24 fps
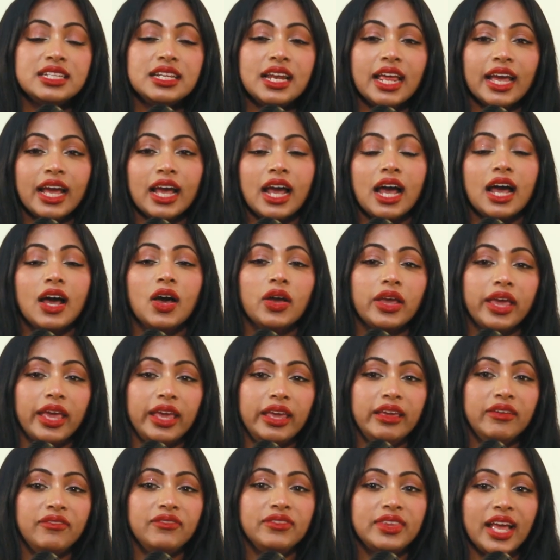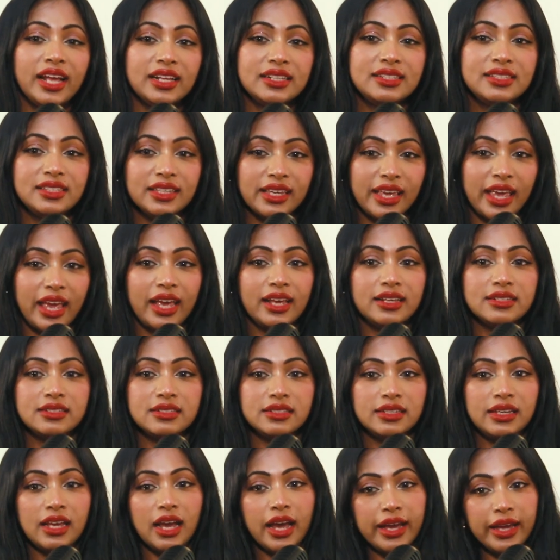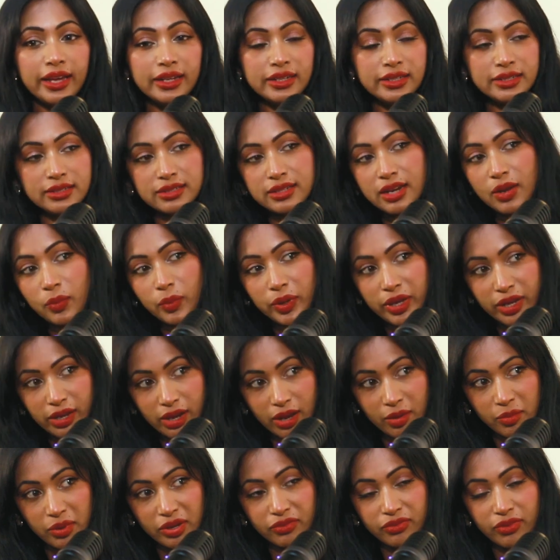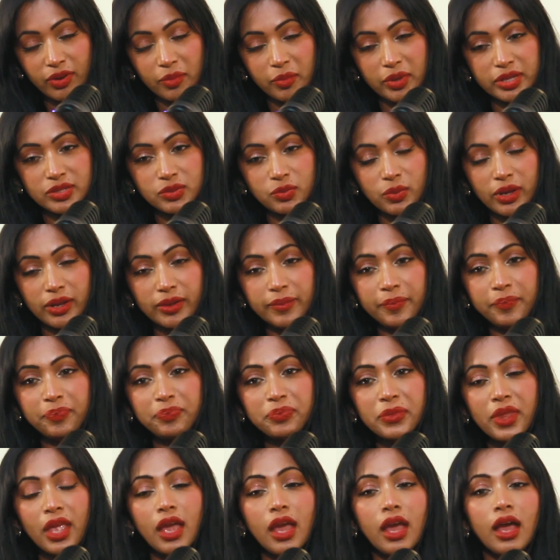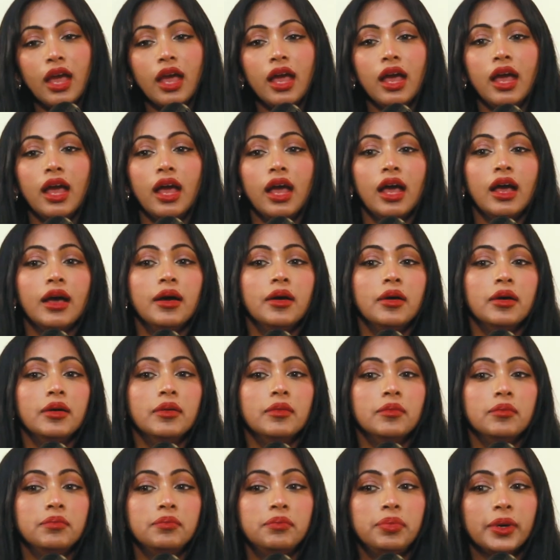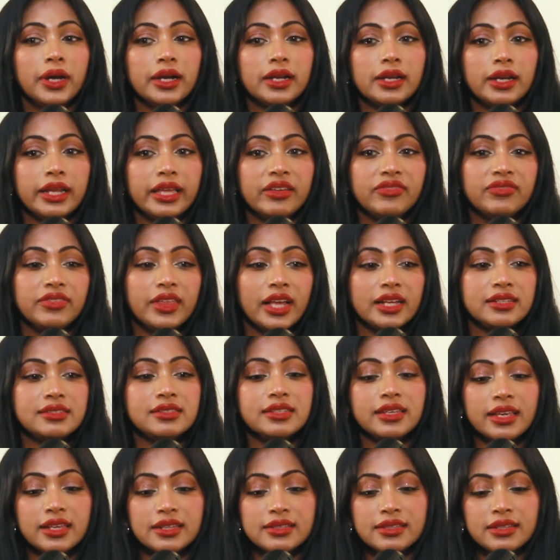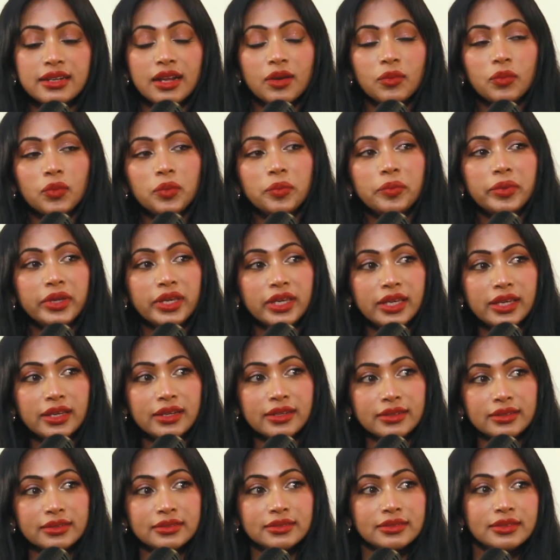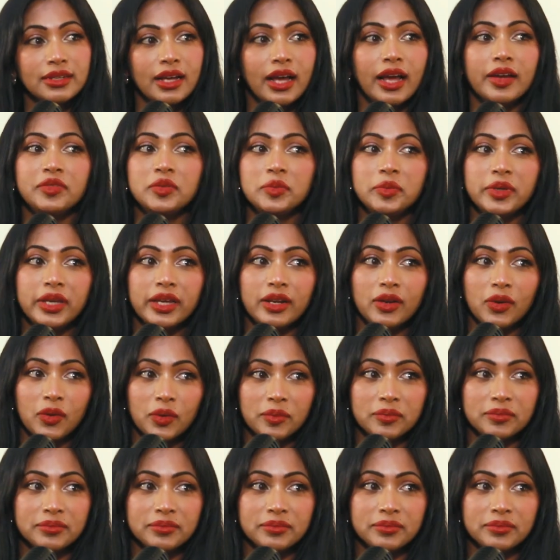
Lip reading: See, like, okay, if that's the case, see, I understand where you're coming from as well. But if that's the case, then I won't be here. I have to be at home.